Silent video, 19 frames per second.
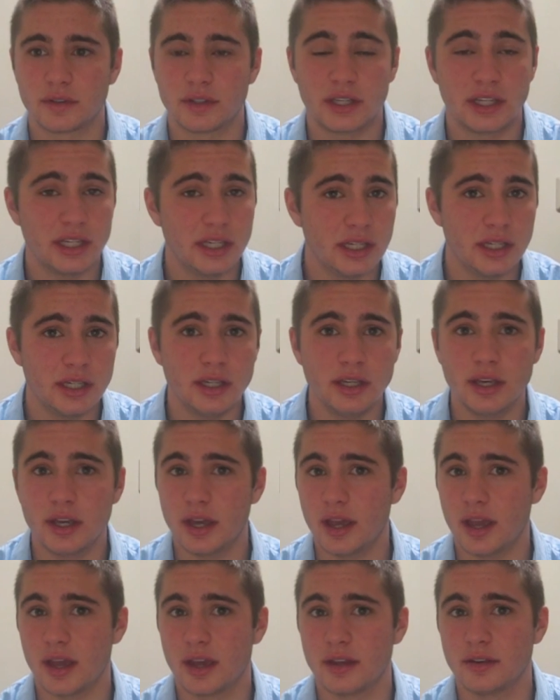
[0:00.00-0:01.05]
he
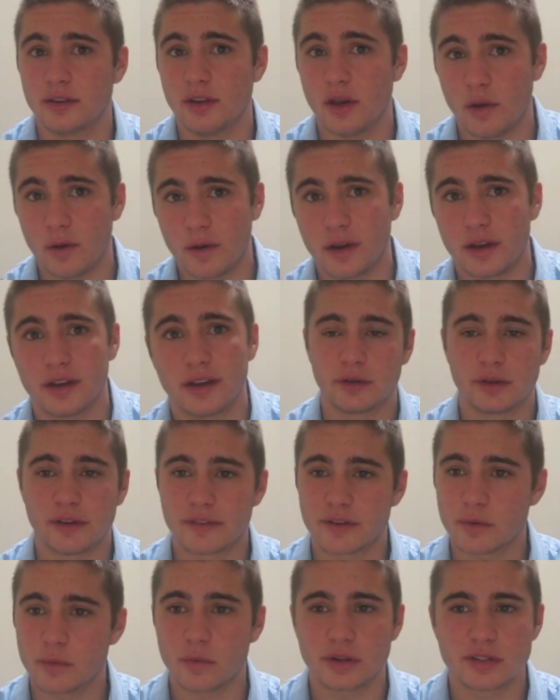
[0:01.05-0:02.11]
and Noah.
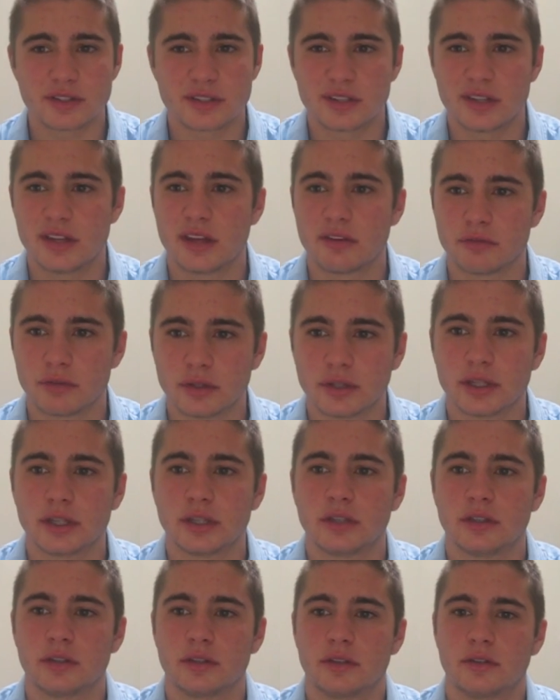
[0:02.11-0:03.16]
Never once did they really
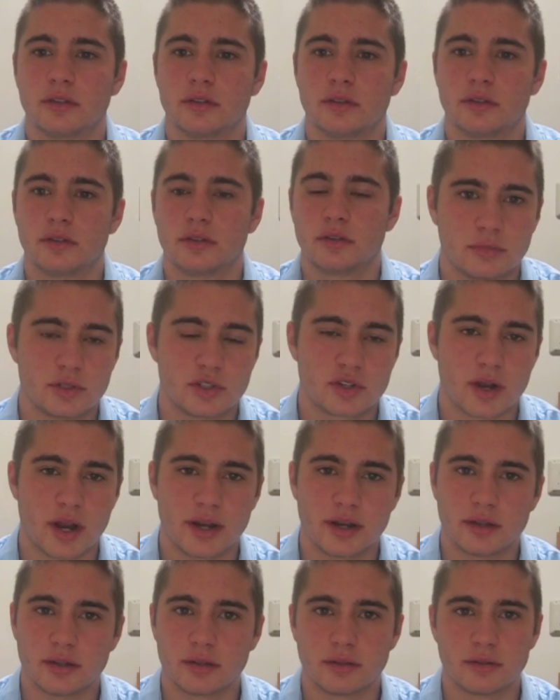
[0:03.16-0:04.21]
try
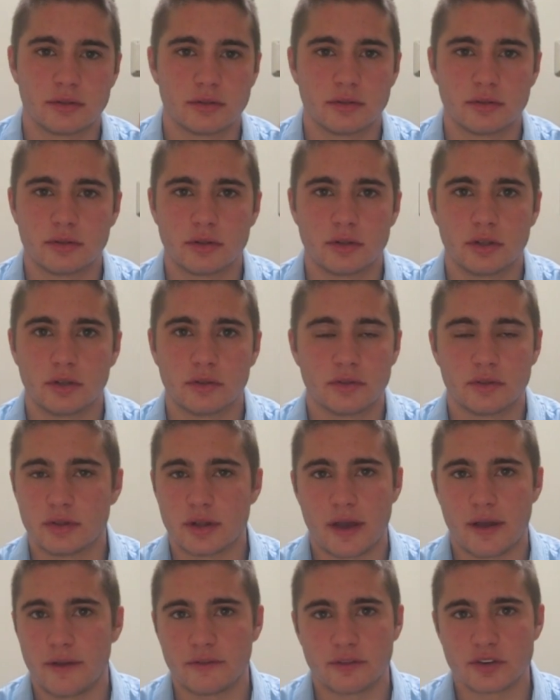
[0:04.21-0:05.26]
to
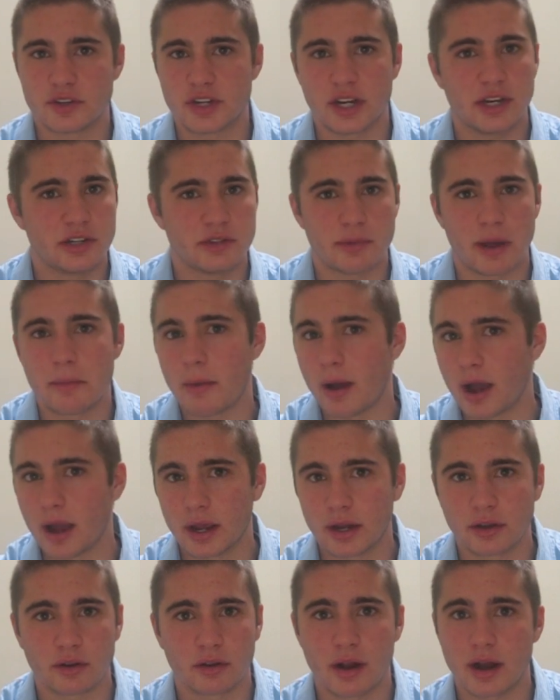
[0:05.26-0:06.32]
ever change my
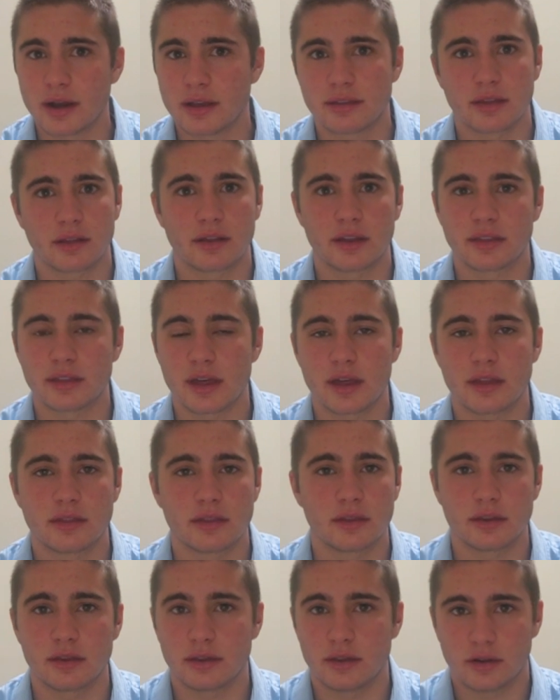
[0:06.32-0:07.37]
mind or anything like that.
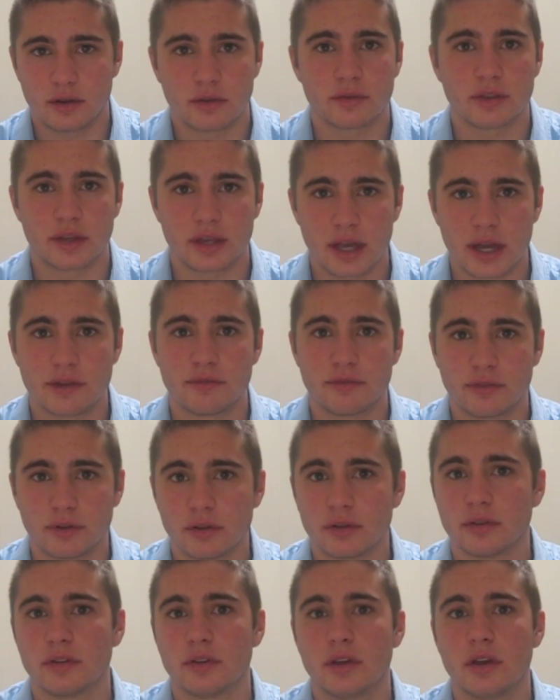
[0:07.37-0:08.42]
They had
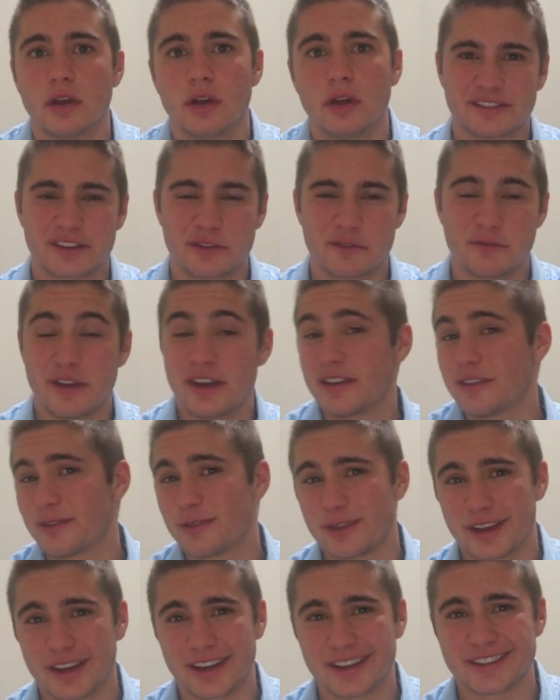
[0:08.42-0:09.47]
full faith,
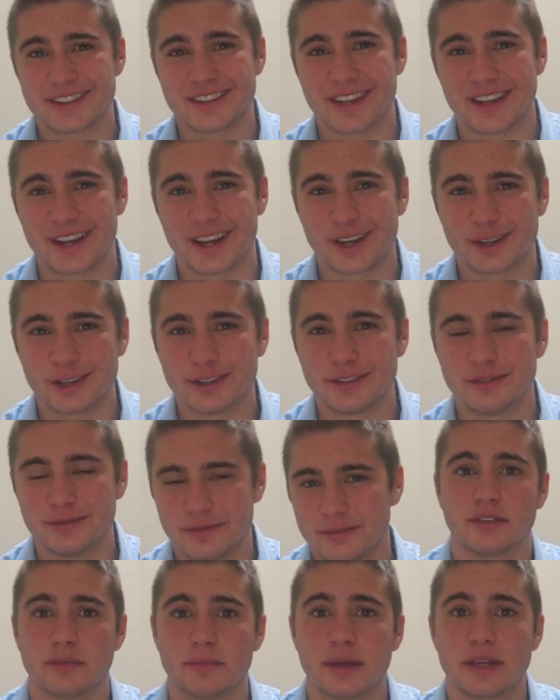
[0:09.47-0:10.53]
I guess, that I could
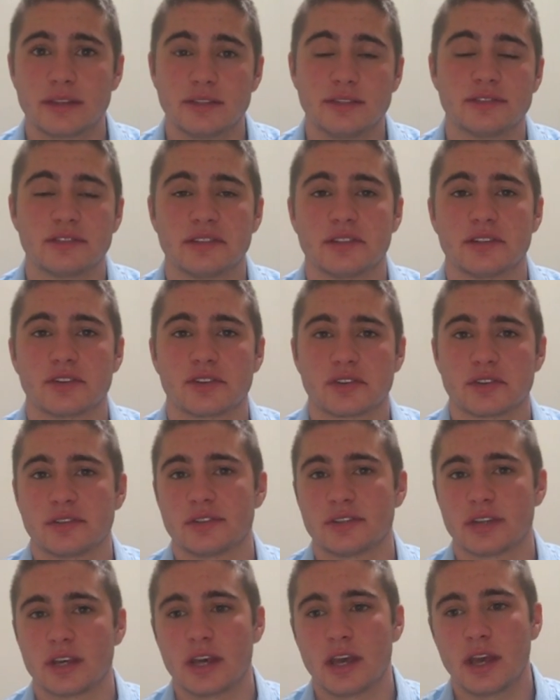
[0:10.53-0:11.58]
make these
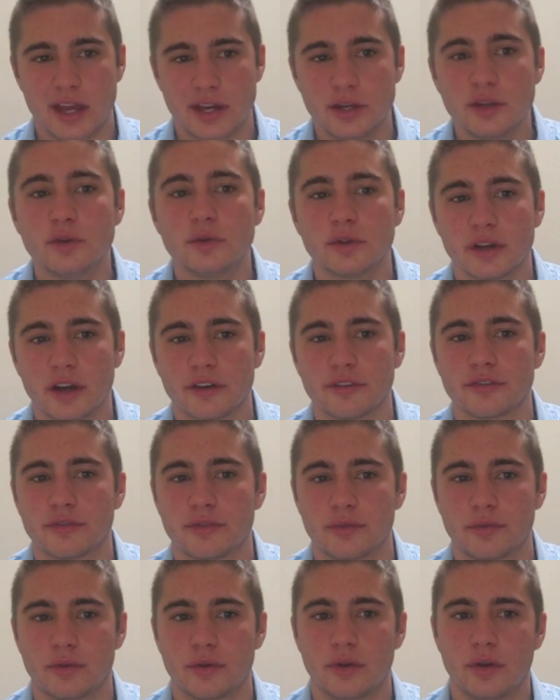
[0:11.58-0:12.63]
decisions. I knew enough
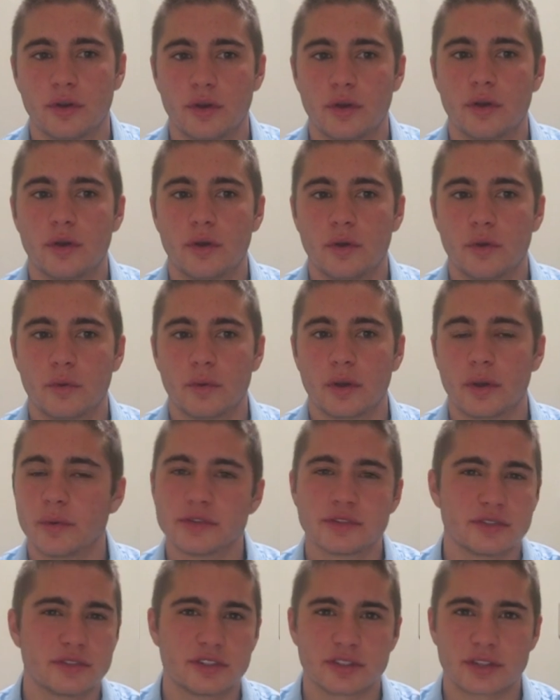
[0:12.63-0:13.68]
where I
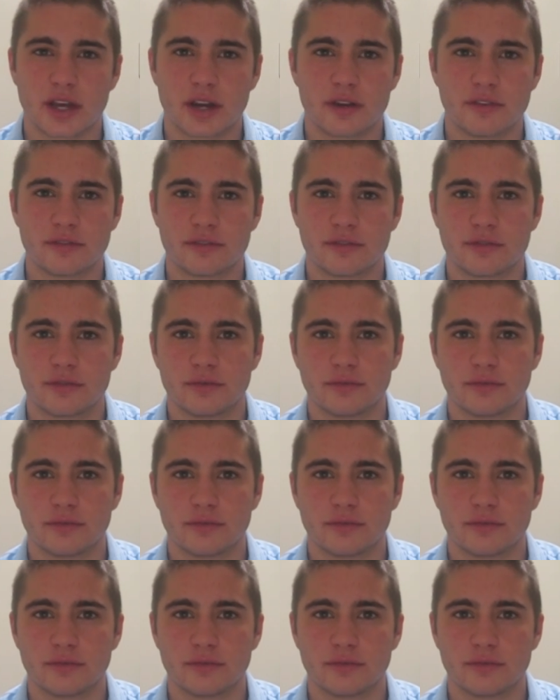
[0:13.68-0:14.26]
wasn't just kind of